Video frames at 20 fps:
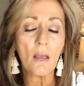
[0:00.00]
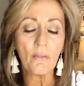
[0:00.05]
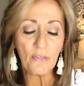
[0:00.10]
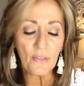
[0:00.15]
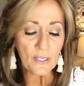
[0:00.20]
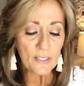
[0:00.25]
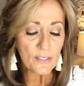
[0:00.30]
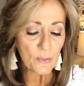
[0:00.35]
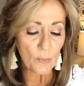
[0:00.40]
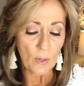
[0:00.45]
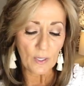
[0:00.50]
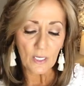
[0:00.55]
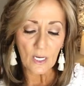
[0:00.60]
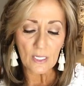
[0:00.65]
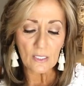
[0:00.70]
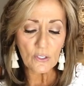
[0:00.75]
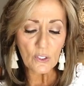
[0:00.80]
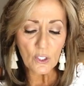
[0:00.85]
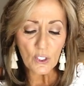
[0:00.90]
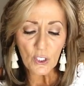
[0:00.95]
And this one
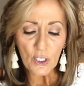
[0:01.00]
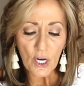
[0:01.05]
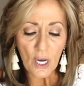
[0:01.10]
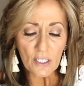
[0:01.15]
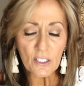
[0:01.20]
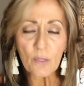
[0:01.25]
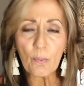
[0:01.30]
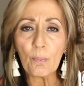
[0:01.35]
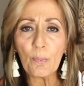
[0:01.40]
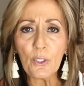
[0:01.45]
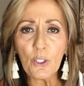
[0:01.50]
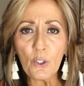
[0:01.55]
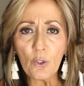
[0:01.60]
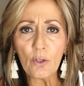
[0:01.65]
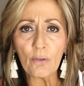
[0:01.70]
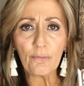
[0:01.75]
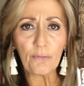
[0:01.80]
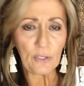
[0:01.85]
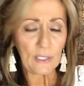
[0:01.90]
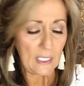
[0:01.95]
is just
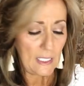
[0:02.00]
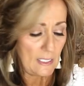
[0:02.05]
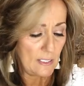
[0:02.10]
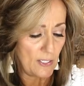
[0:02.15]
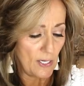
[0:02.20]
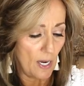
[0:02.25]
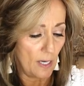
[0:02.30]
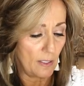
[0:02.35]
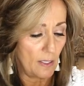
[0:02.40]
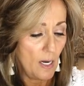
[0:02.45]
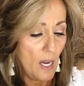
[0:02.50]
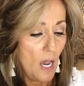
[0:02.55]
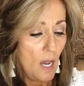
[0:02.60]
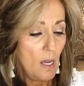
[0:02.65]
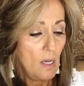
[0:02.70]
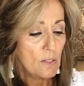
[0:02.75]
beautifully done.